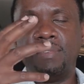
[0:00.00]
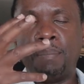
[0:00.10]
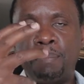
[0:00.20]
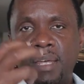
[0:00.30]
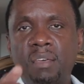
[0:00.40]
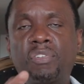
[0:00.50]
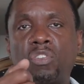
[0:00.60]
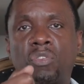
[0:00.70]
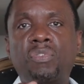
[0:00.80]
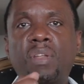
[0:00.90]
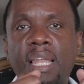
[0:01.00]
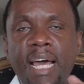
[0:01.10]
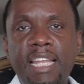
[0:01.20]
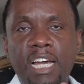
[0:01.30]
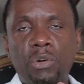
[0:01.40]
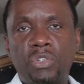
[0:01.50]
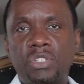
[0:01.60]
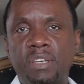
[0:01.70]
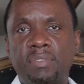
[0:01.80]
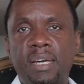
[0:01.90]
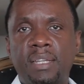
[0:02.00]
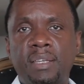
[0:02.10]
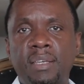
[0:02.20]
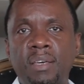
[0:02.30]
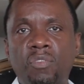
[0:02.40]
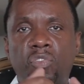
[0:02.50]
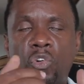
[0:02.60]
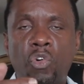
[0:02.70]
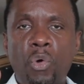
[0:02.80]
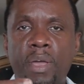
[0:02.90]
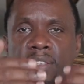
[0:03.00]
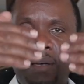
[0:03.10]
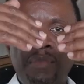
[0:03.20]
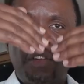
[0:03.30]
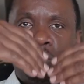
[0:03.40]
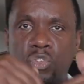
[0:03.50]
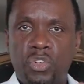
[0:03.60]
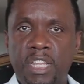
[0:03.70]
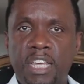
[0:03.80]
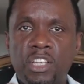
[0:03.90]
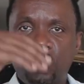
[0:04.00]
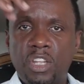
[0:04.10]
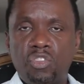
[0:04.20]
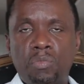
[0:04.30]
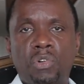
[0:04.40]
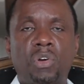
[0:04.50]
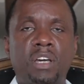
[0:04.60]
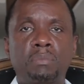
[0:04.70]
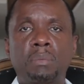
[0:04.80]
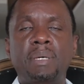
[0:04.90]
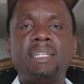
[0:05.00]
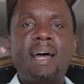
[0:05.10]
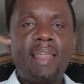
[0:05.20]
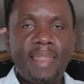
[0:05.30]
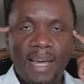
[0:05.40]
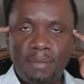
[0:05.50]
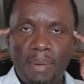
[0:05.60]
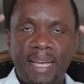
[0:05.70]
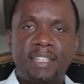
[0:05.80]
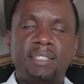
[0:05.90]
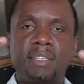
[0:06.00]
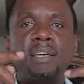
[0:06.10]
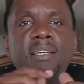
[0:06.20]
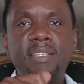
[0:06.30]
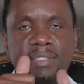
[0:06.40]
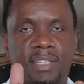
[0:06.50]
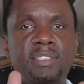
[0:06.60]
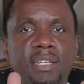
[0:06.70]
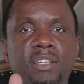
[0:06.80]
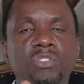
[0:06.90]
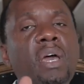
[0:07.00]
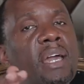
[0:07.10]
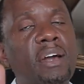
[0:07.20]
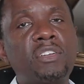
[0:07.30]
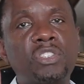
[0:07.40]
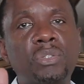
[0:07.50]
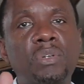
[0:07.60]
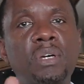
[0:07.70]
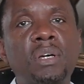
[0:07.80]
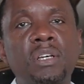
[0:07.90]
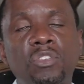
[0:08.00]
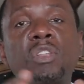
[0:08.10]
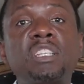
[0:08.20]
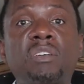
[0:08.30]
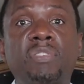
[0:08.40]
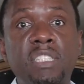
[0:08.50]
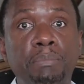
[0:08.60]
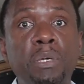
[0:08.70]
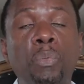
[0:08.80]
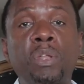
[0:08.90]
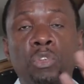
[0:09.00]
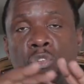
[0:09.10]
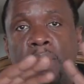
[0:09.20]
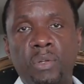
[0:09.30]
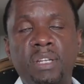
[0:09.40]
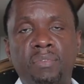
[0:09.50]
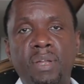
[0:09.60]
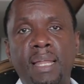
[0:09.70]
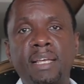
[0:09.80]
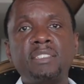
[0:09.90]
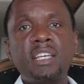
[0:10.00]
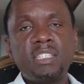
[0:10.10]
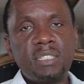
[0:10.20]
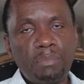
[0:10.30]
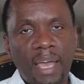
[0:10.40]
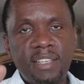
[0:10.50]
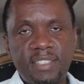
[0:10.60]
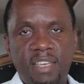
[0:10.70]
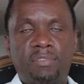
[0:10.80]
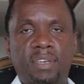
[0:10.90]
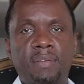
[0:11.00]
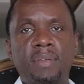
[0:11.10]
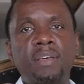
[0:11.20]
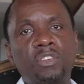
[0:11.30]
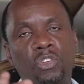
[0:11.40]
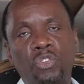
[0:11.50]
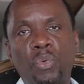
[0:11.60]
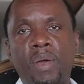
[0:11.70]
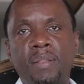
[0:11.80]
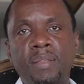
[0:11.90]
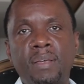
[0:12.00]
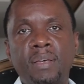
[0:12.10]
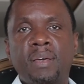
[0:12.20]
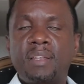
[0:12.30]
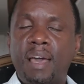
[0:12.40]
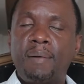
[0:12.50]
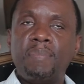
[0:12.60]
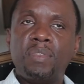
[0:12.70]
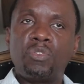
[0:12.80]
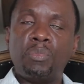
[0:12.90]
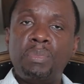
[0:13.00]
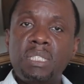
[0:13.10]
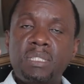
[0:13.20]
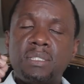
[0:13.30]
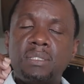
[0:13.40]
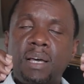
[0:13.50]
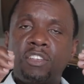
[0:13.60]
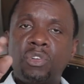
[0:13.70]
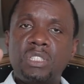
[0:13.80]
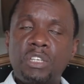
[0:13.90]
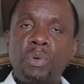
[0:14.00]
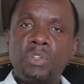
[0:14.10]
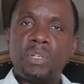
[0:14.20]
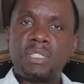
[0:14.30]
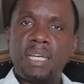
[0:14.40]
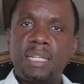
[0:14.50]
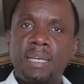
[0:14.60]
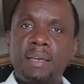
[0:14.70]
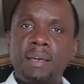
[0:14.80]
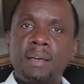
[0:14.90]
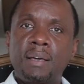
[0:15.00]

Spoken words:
the benefit of learning how to save early, forgoing something for today so that tomorrow can be better, that mindset is excellent. So I encourage you. So that's the first big win which you might not have realized. Just by saving, you do well. Now, to be at your stage when you are studying,